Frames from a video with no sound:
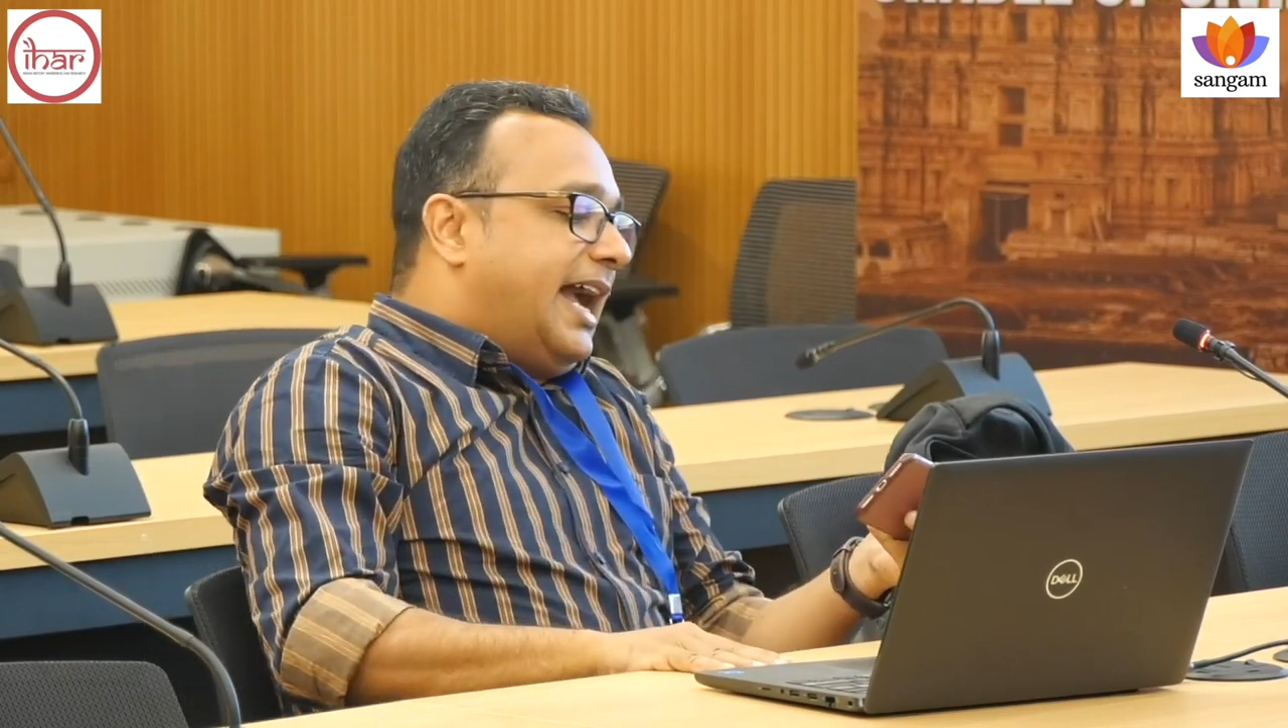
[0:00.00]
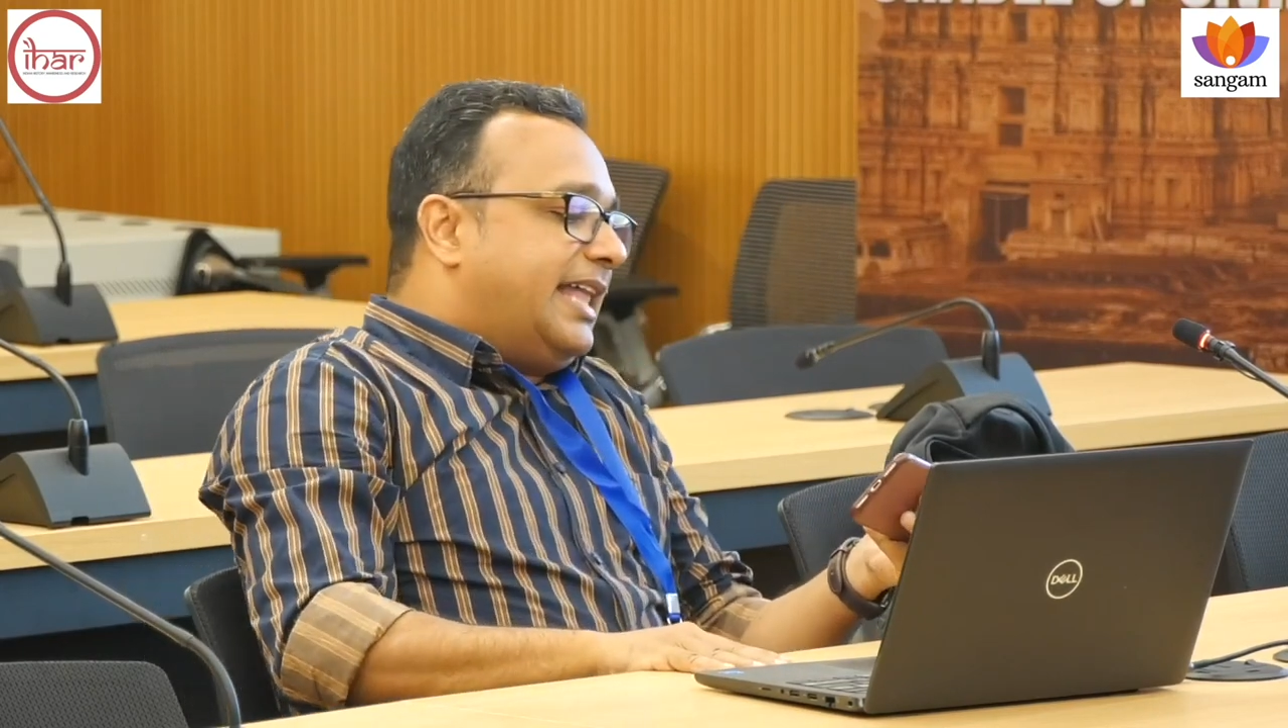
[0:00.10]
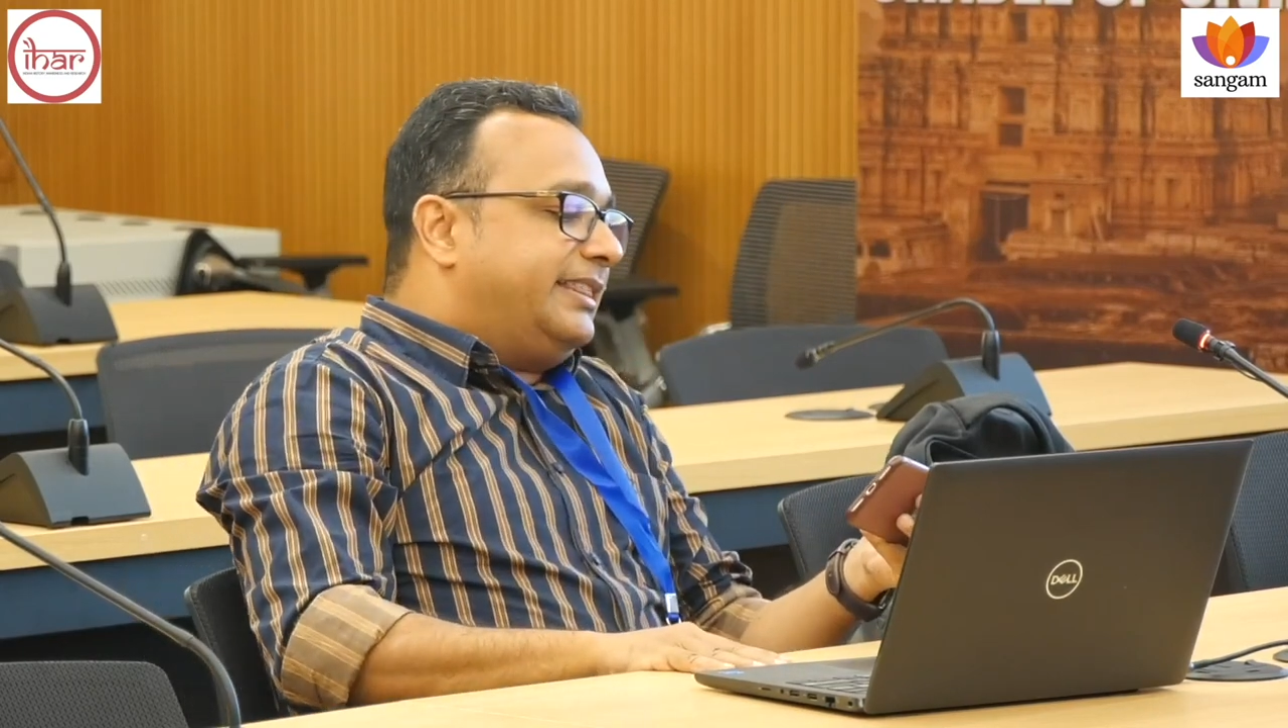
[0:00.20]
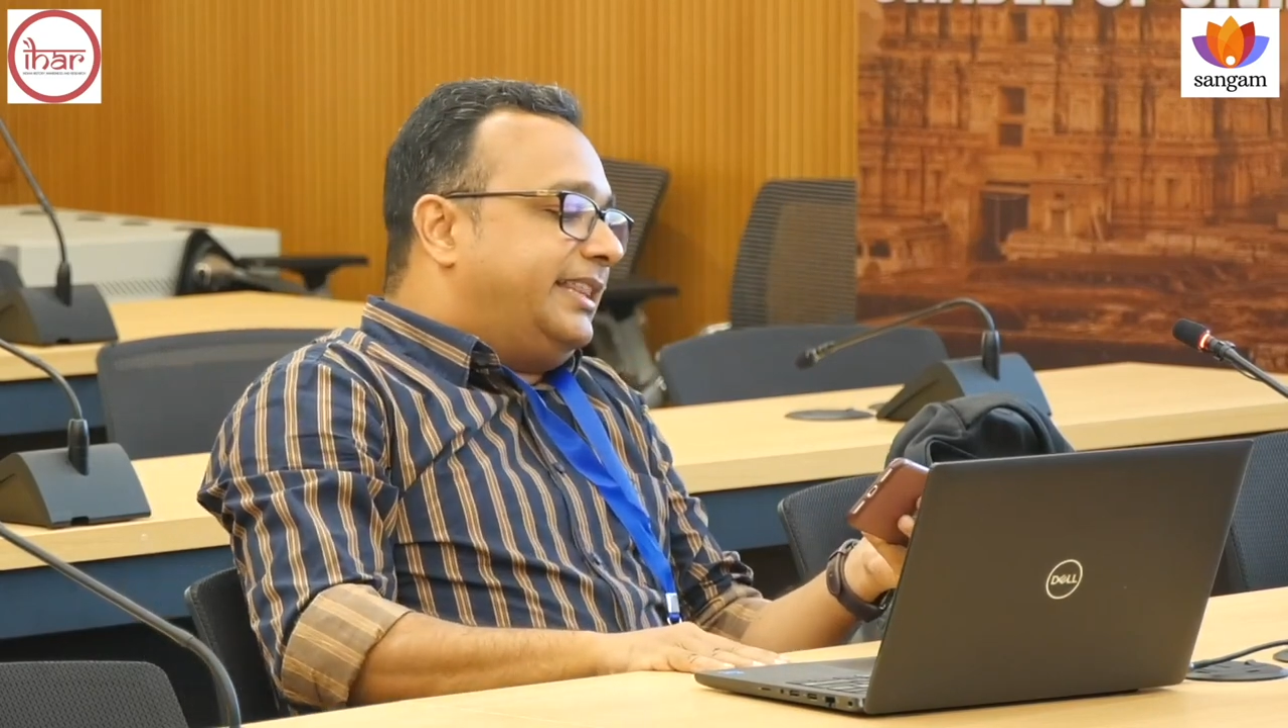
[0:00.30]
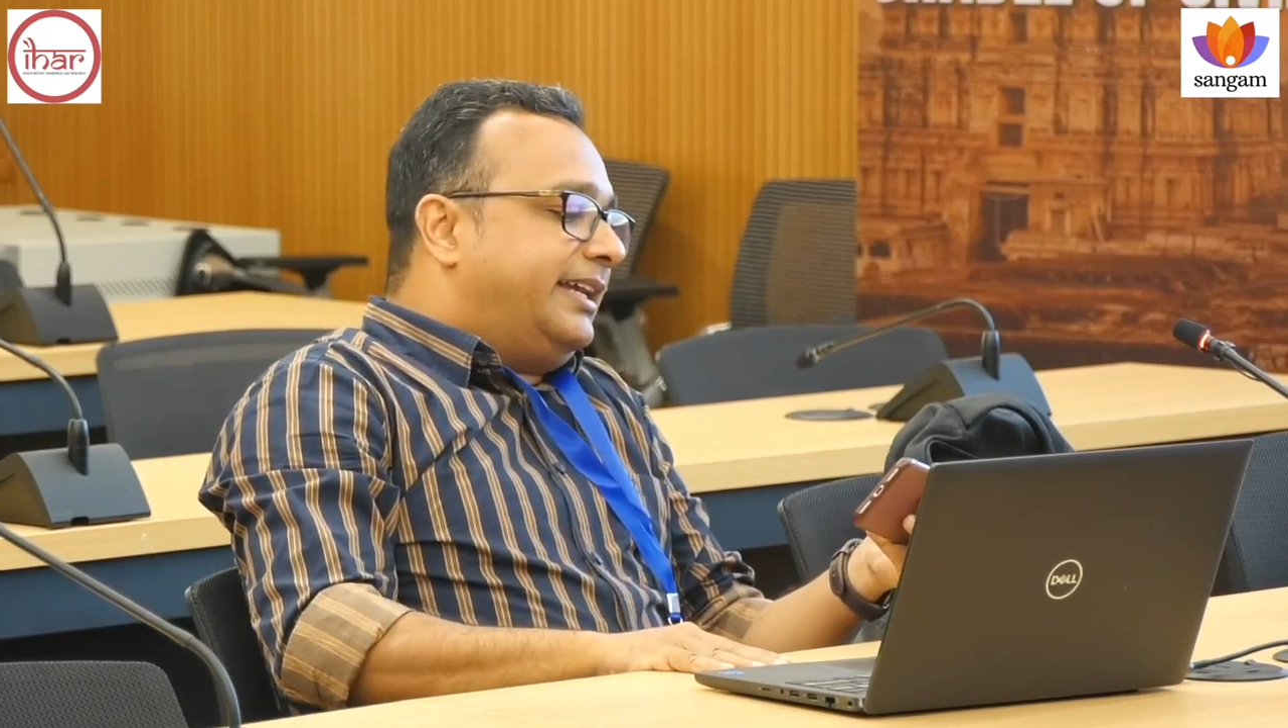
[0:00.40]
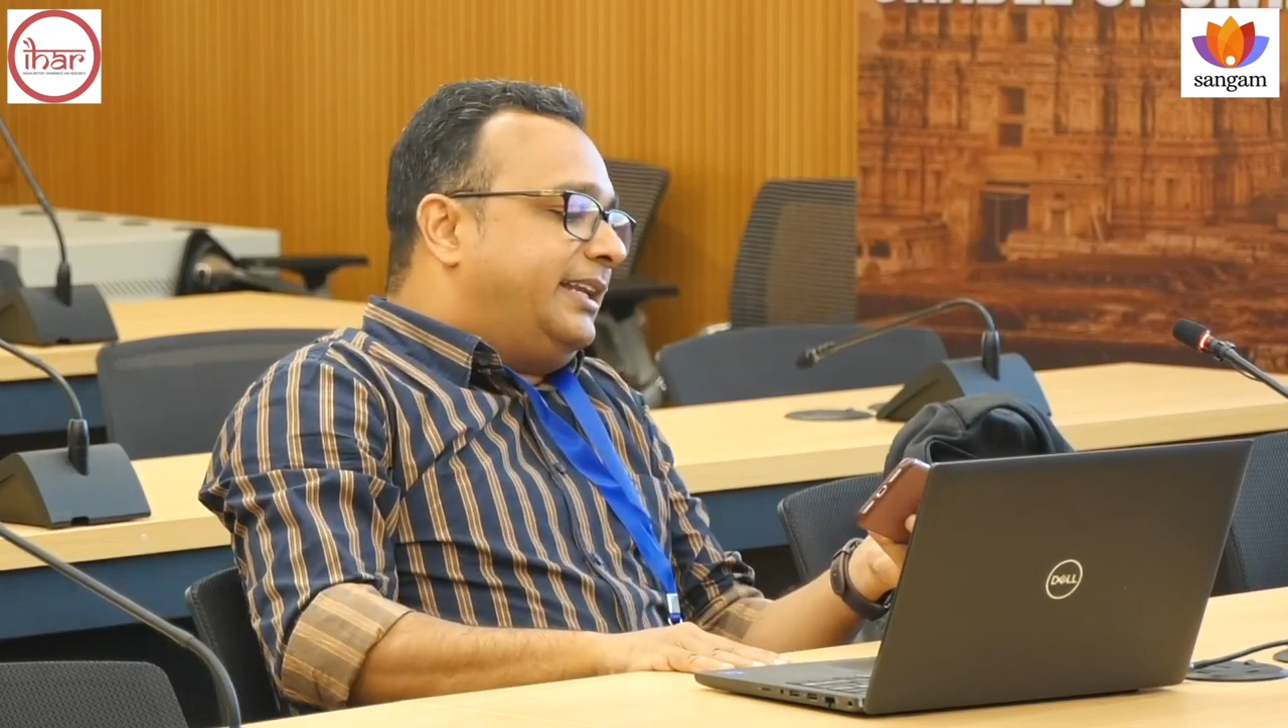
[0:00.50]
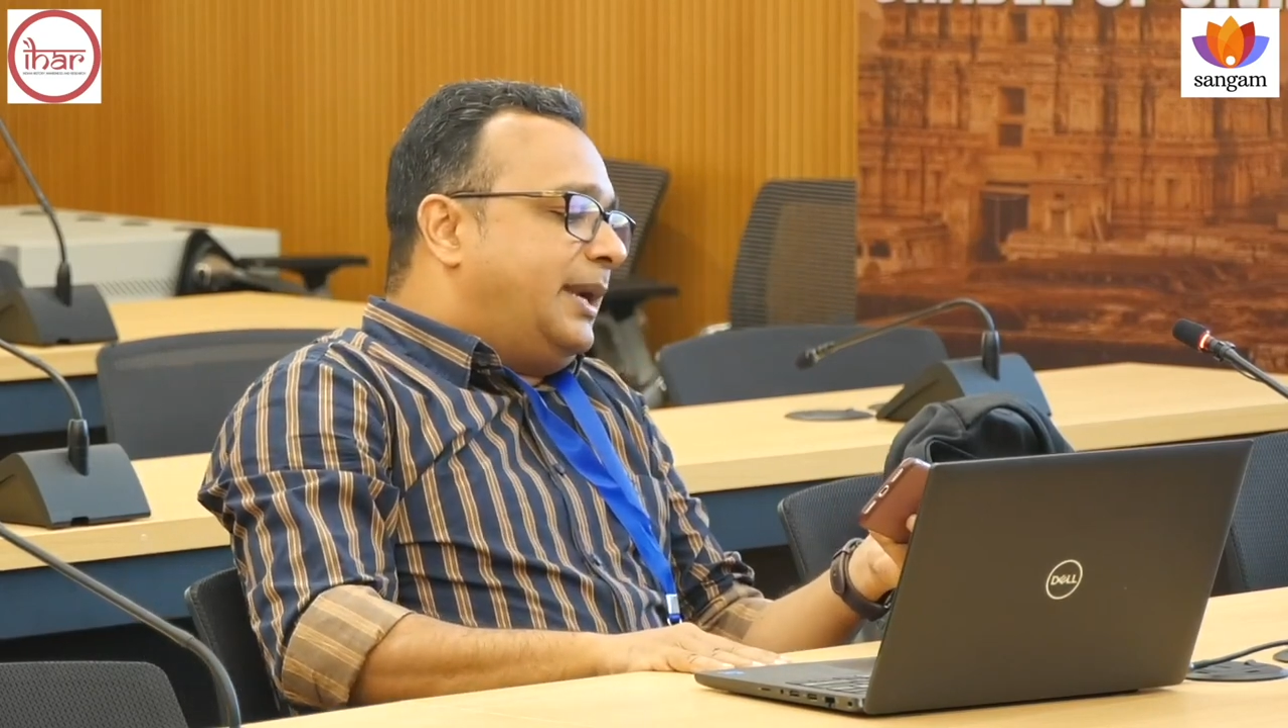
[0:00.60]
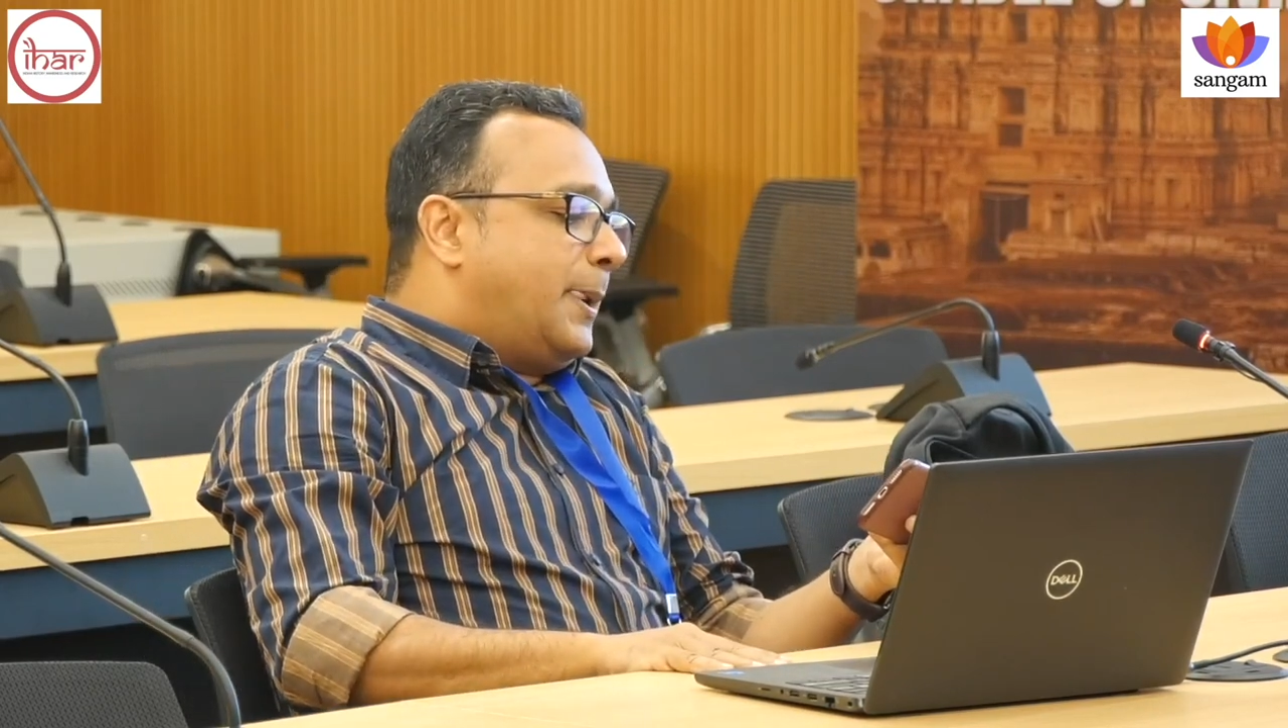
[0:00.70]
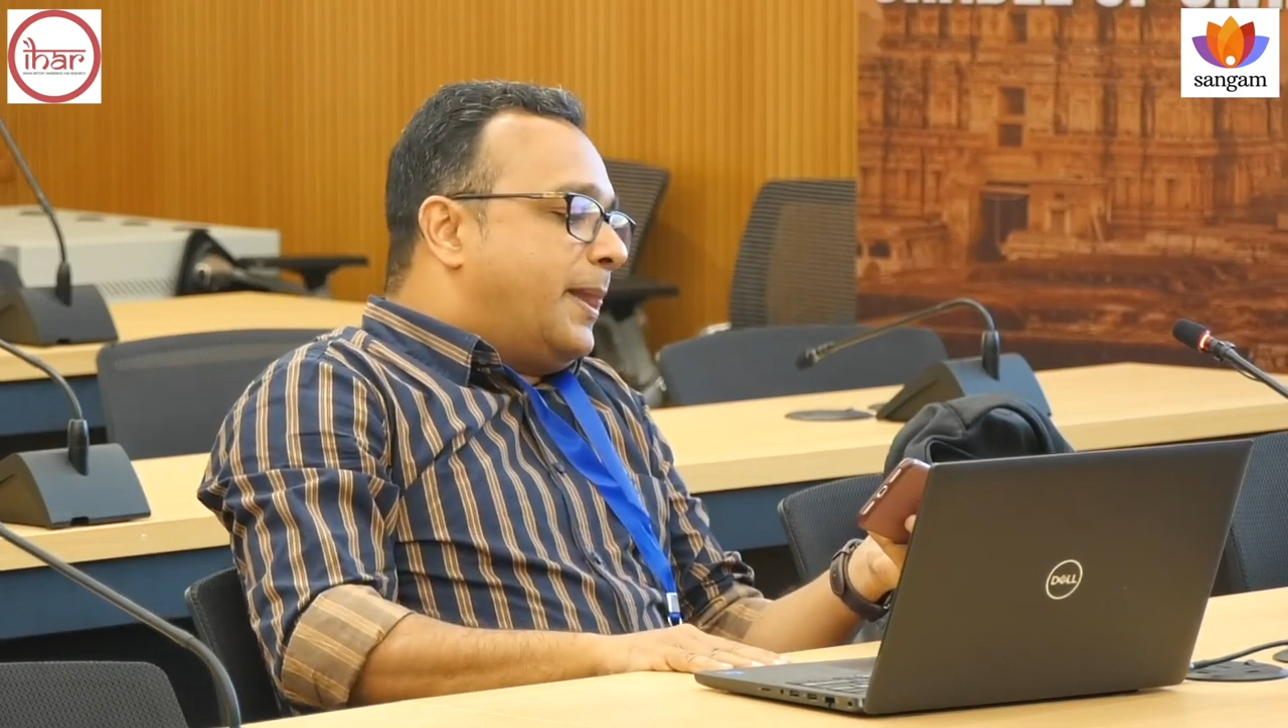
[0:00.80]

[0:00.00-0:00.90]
and then